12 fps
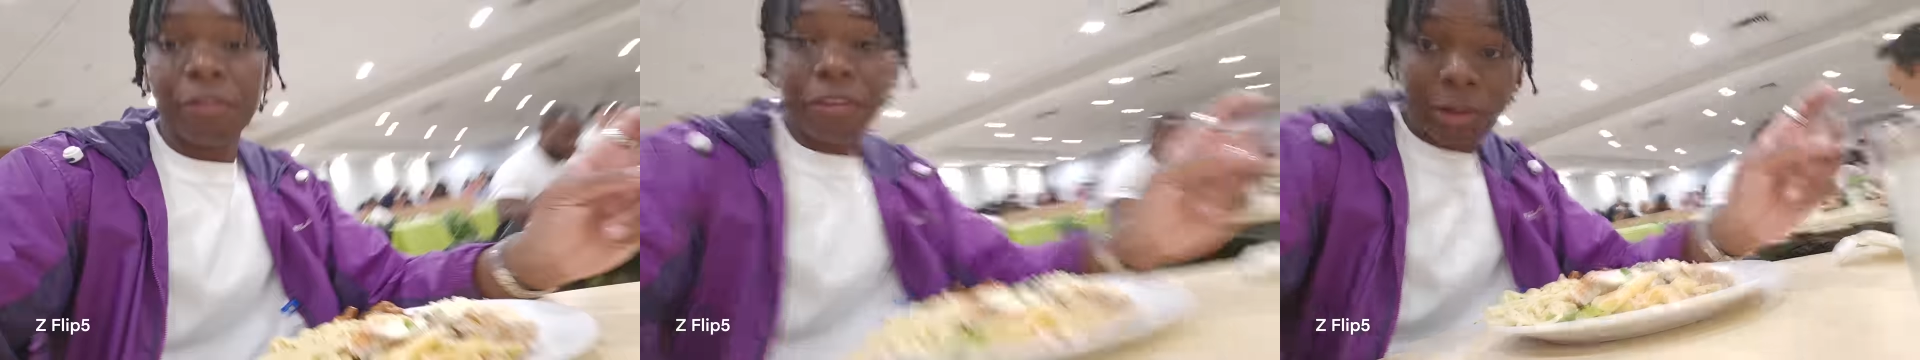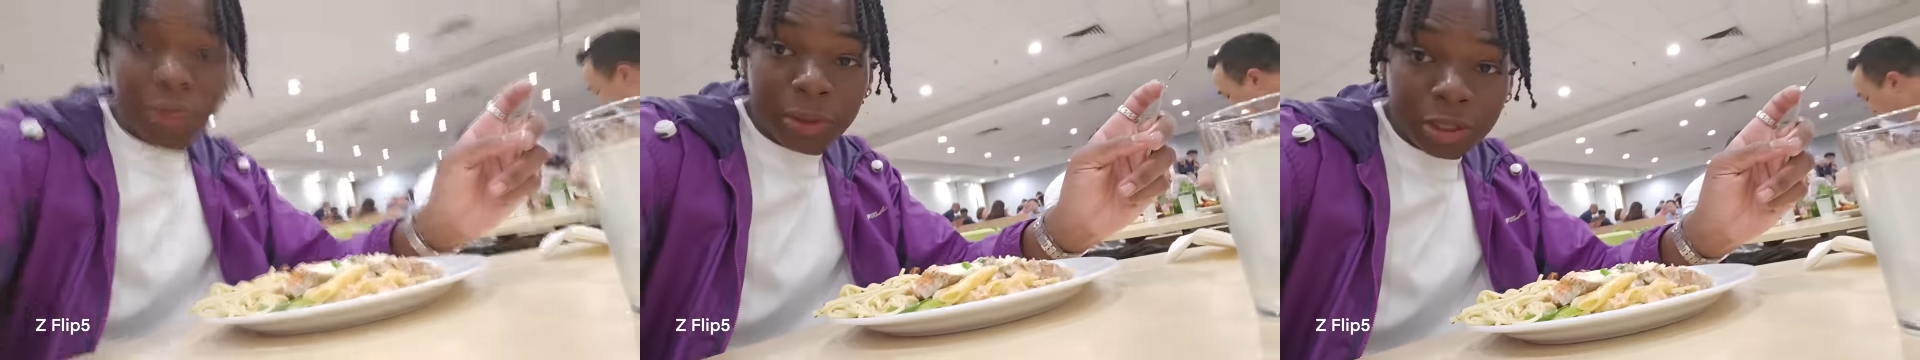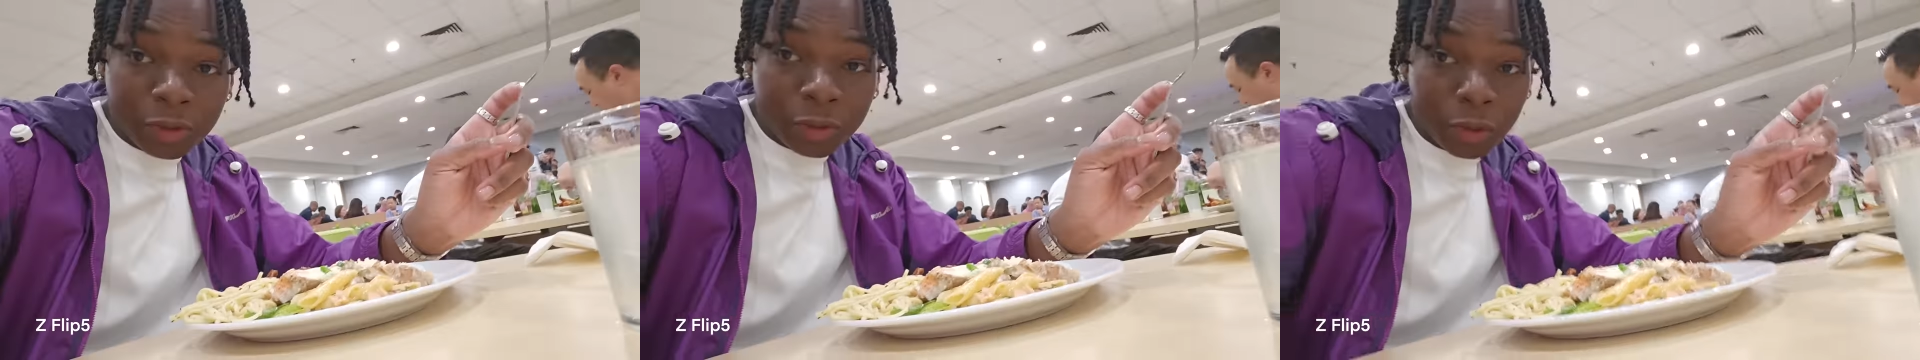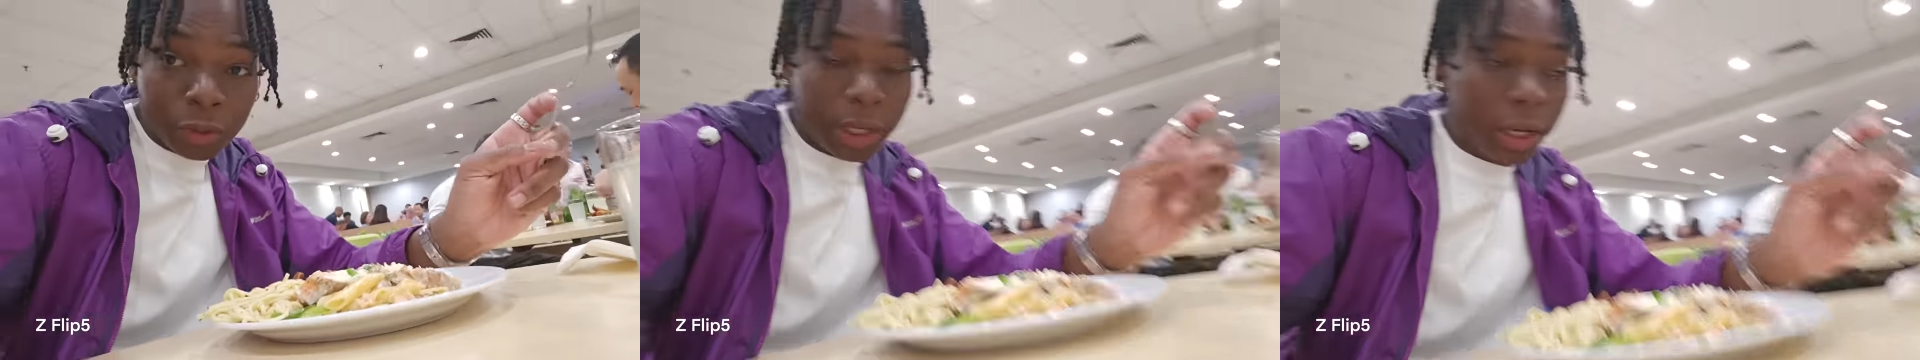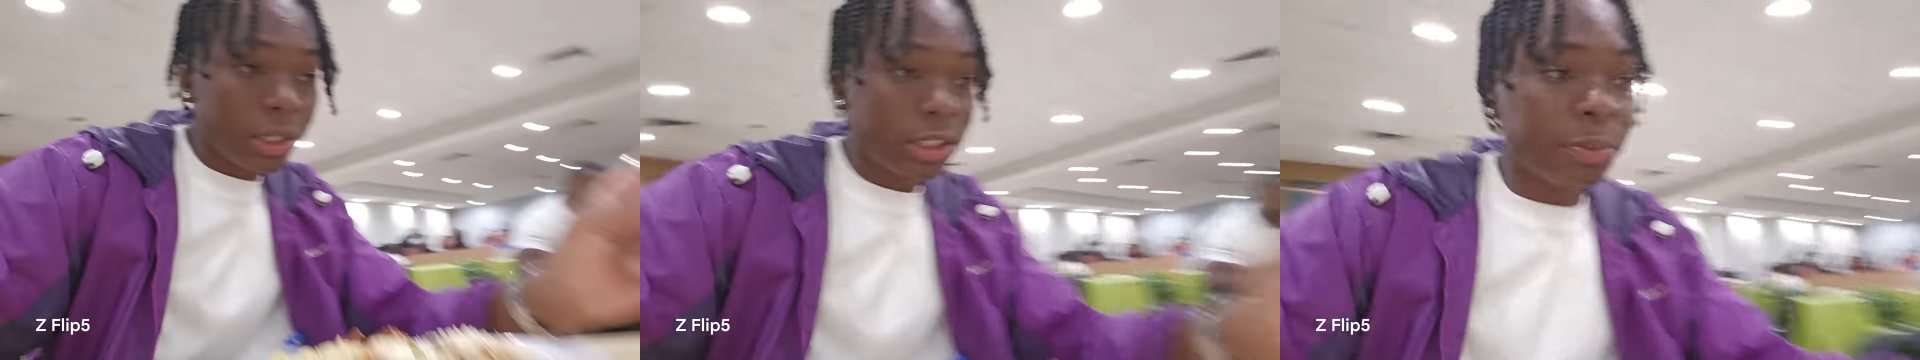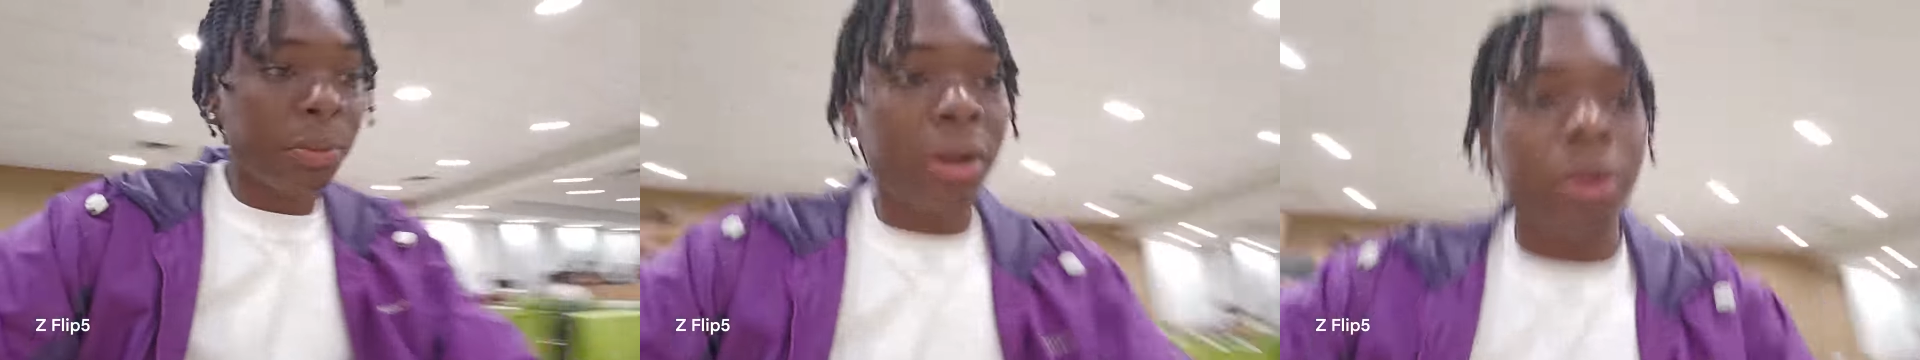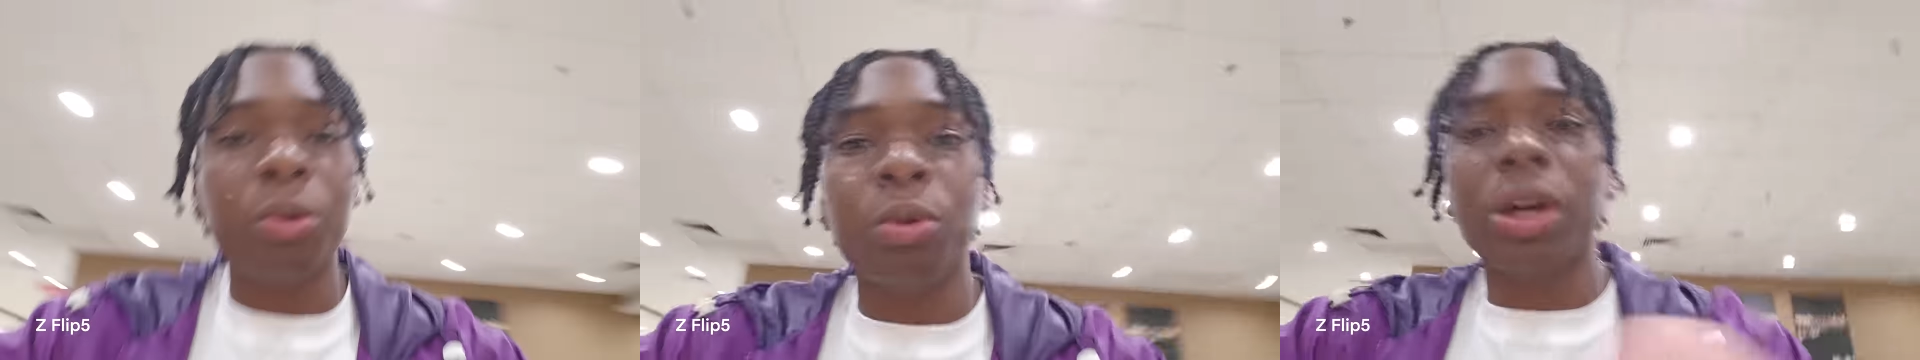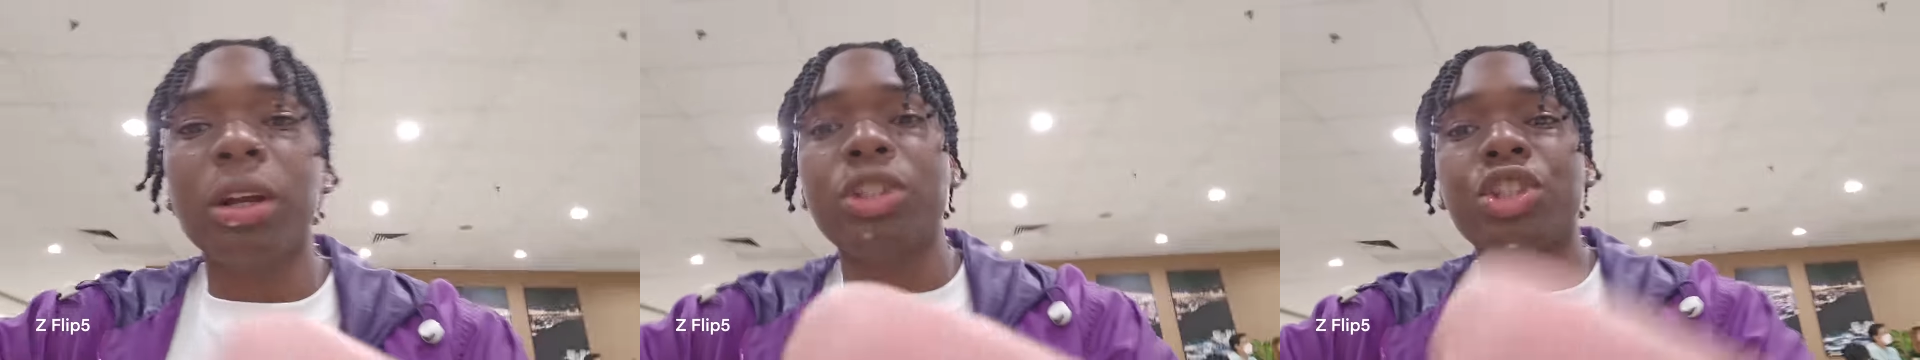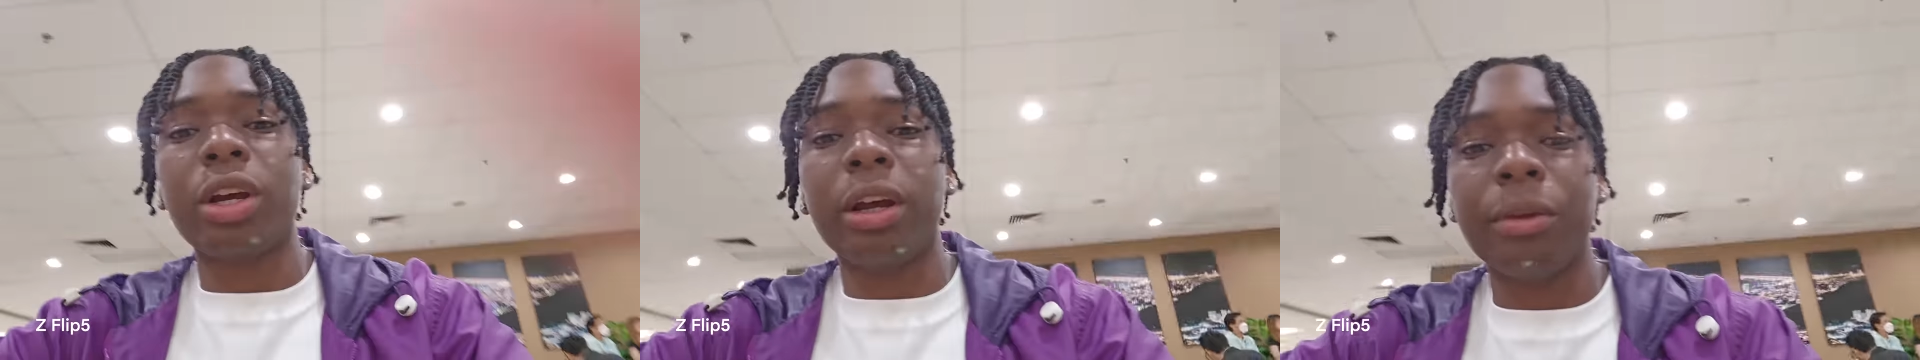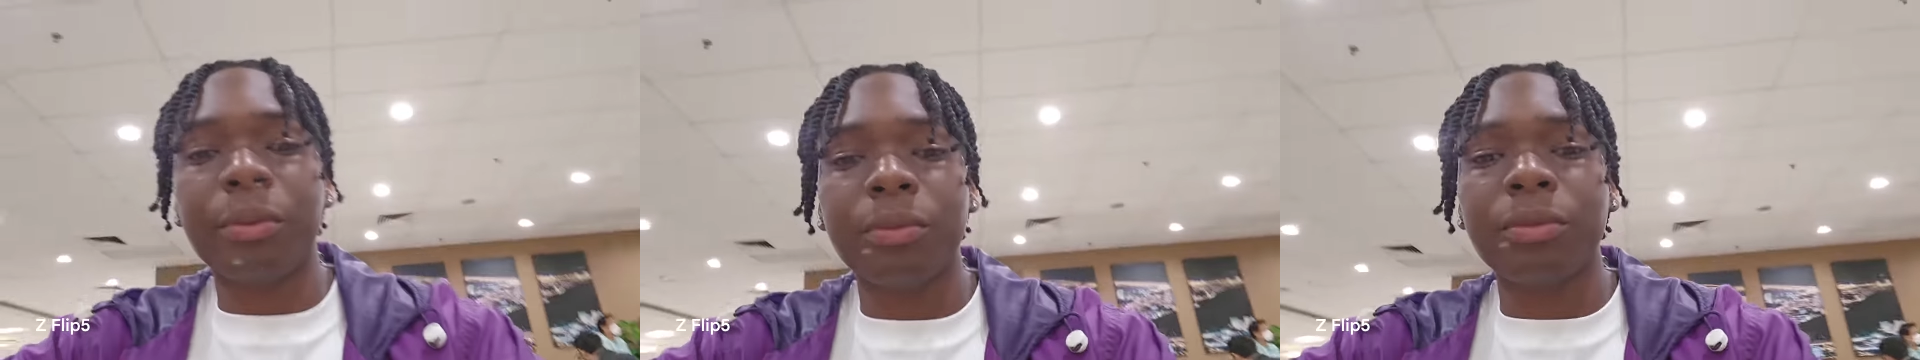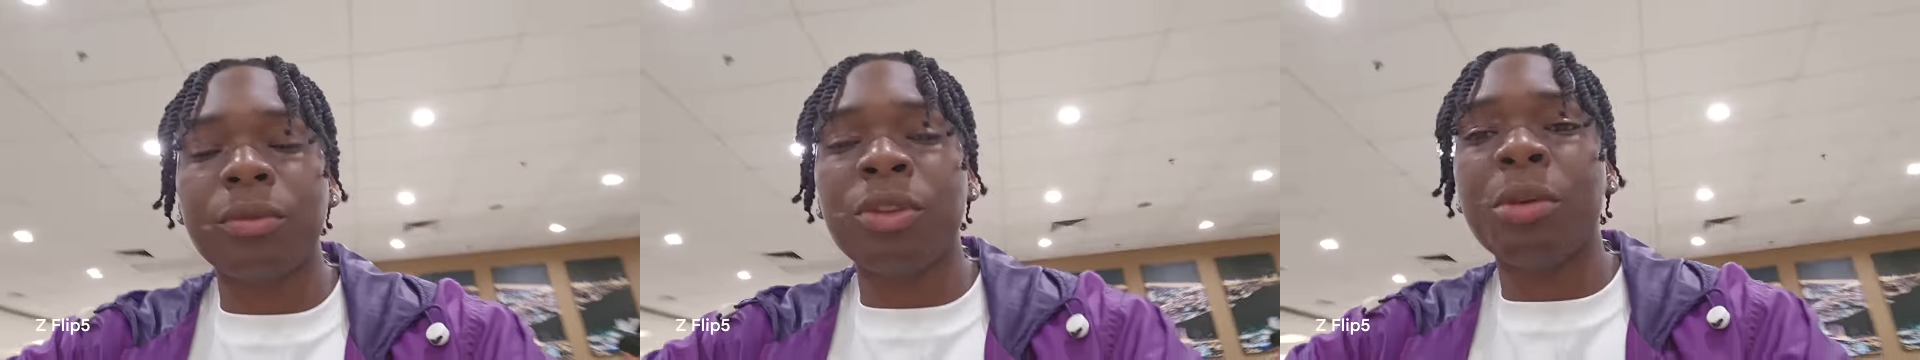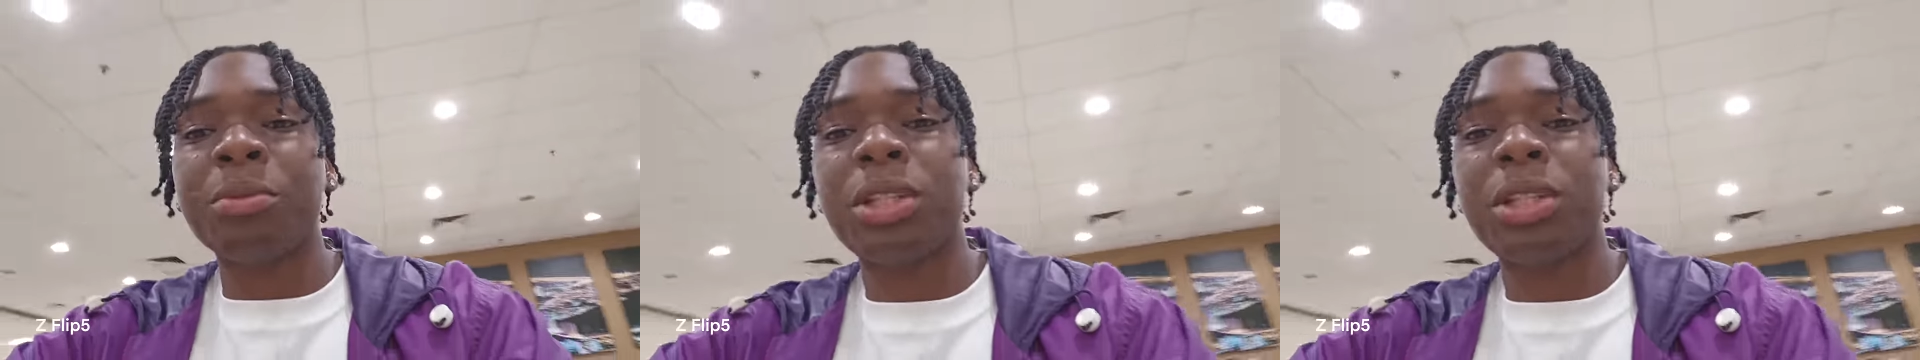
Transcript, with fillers: feel about this food, guys, but we're gonna try it. You know what I'm